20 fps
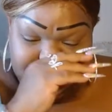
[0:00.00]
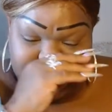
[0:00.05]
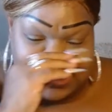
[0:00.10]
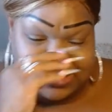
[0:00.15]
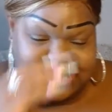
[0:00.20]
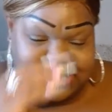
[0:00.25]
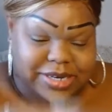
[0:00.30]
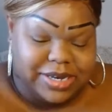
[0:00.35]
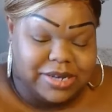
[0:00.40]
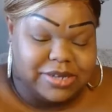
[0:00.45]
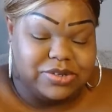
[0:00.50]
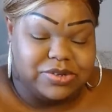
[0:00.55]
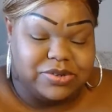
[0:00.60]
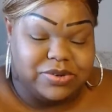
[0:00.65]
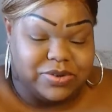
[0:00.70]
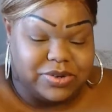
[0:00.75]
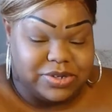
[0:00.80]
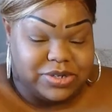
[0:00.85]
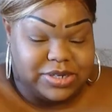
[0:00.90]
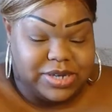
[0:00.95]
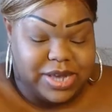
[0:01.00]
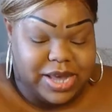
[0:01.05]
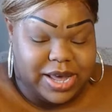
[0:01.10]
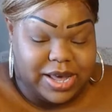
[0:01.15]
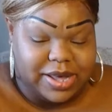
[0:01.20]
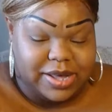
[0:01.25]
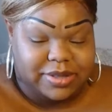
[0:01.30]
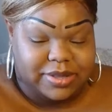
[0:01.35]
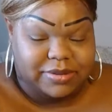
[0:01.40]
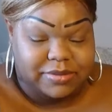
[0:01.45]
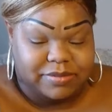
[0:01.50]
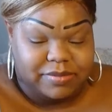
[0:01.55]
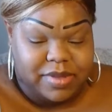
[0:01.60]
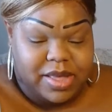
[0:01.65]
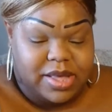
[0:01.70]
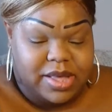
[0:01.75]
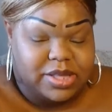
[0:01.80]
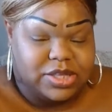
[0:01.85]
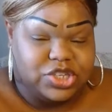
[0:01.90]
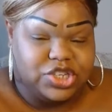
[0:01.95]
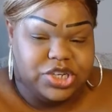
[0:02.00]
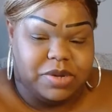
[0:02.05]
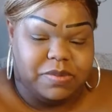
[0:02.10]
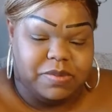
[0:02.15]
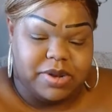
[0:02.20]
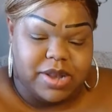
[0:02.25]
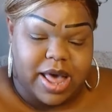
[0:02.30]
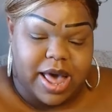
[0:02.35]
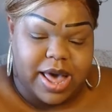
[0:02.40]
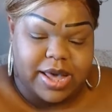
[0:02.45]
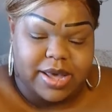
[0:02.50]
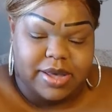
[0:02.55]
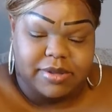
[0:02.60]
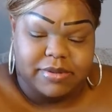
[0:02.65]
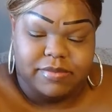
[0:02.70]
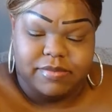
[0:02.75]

the Ten of Swords. Yeah, Gemini.